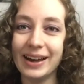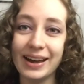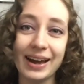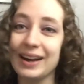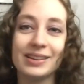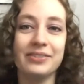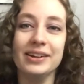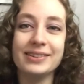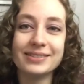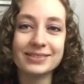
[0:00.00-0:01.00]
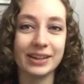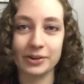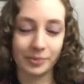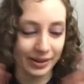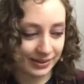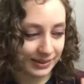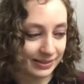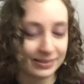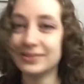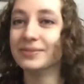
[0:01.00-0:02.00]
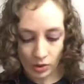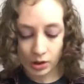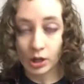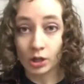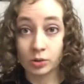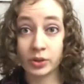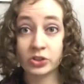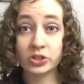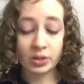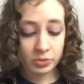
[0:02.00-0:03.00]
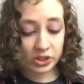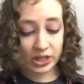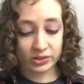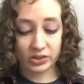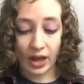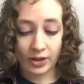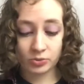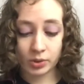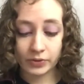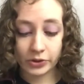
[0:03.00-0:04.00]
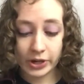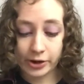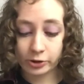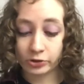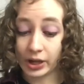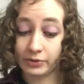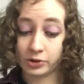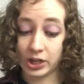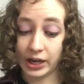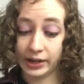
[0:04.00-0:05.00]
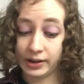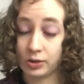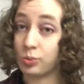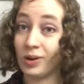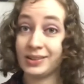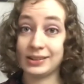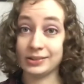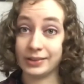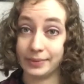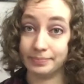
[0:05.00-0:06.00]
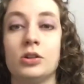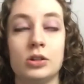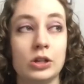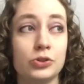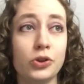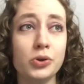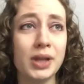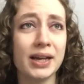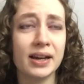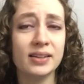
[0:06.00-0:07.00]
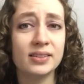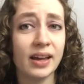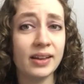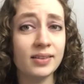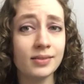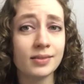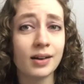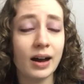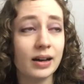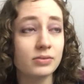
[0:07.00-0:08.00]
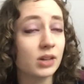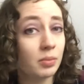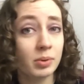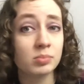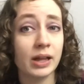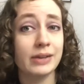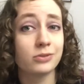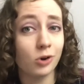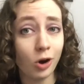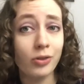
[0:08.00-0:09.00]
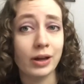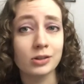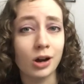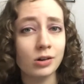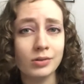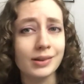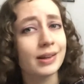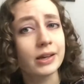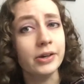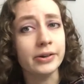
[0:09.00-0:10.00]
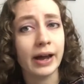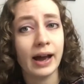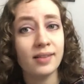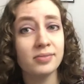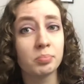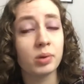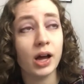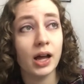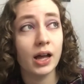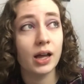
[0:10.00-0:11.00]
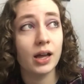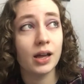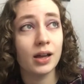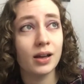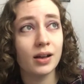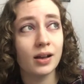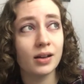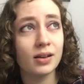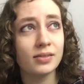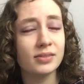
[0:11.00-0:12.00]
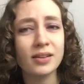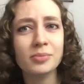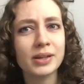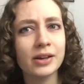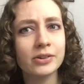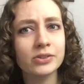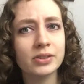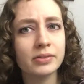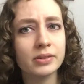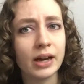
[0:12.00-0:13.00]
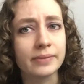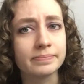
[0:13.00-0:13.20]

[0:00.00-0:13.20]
I love it. They're amazing. Question number 6. Has one of your characters ever died, and what killed them? So like I said, I have not been playing for all that long, only like a year and a half, but none of my characters have ever died.